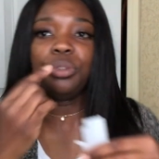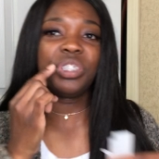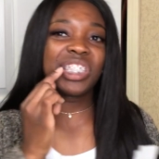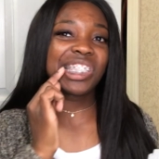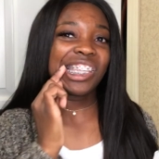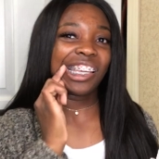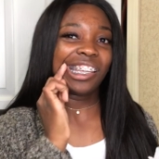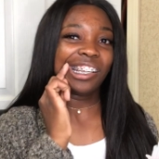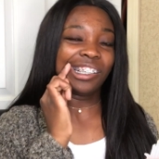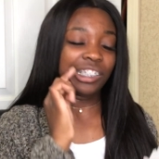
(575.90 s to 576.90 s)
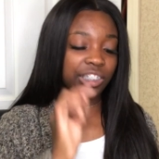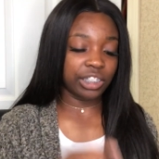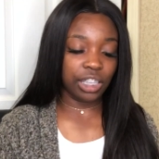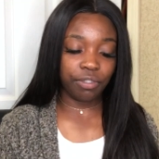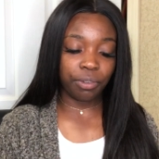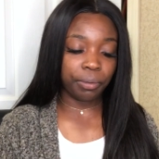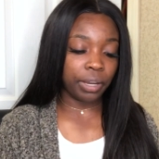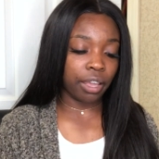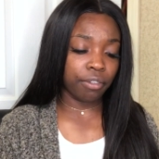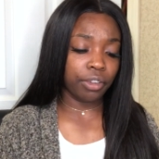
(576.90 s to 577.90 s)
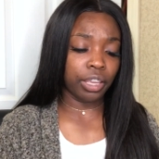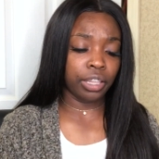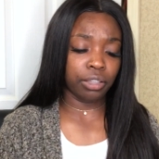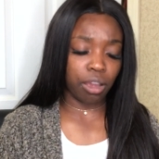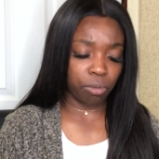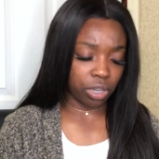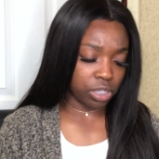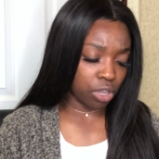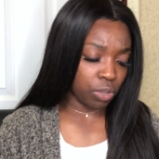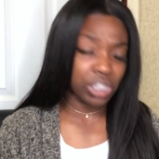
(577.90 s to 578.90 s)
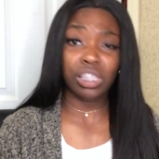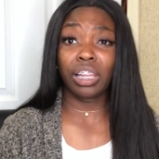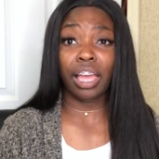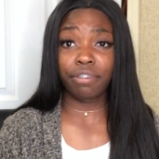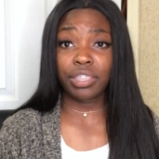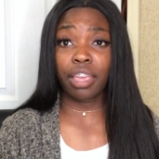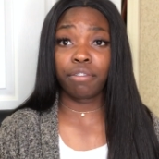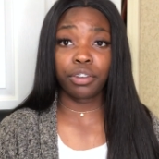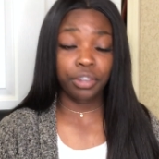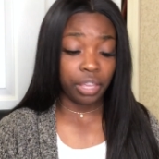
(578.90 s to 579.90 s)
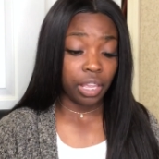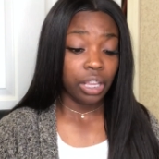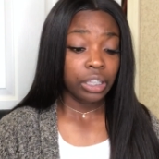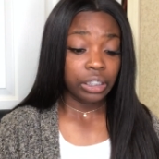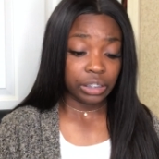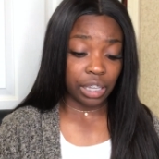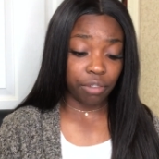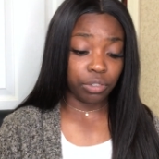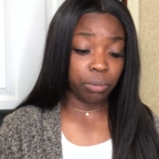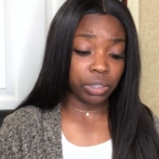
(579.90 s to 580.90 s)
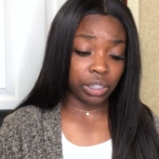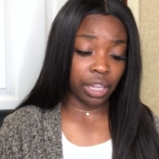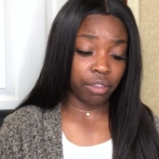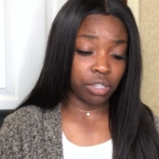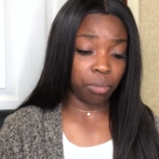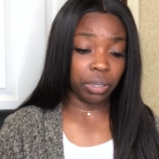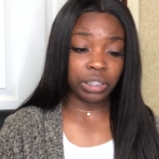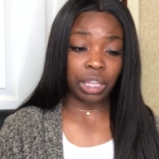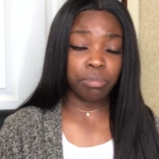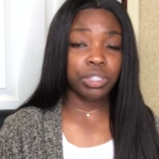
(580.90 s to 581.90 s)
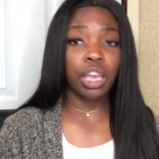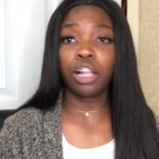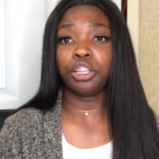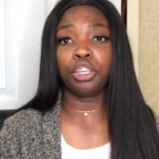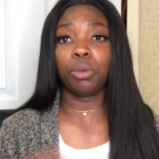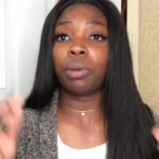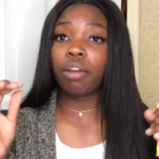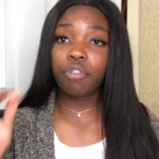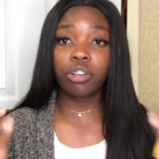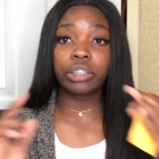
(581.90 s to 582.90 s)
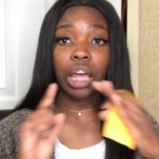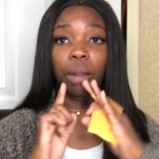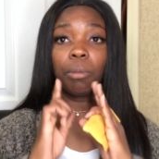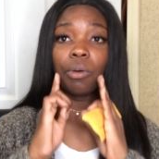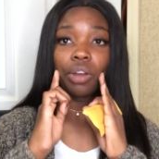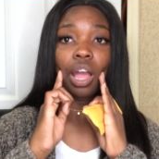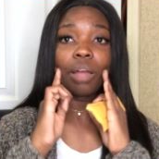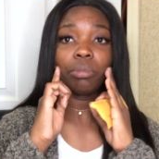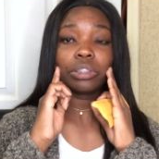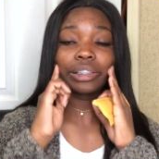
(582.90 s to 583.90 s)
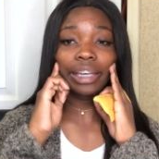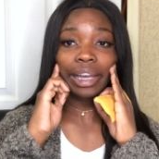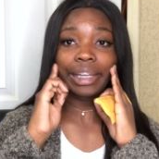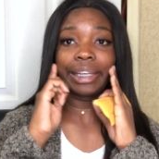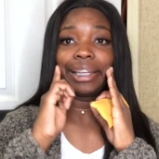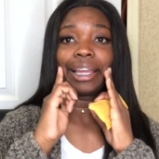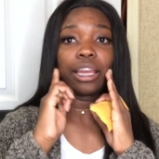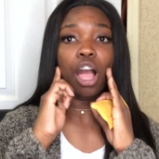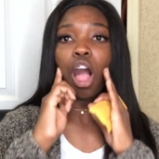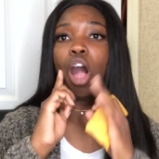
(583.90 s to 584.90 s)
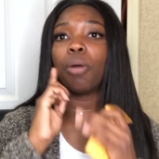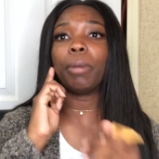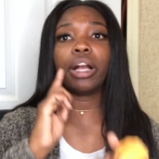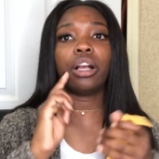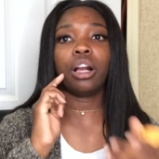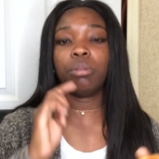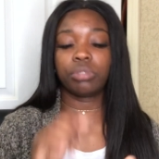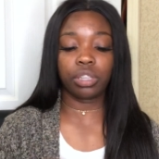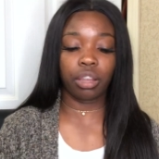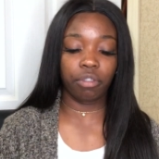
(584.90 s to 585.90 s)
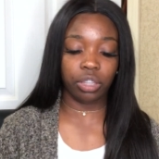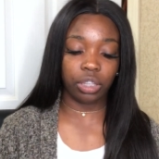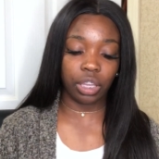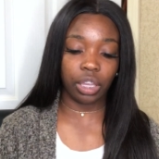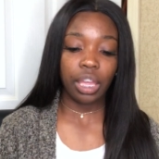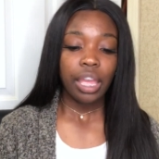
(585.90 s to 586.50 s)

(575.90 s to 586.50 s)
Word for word: you just stick it on your teeth or whatever and y'all when I tell you it's a lifesaver definitely was a lifesaver because I'm telling you when I first got them on I was cutting like all my gums and everything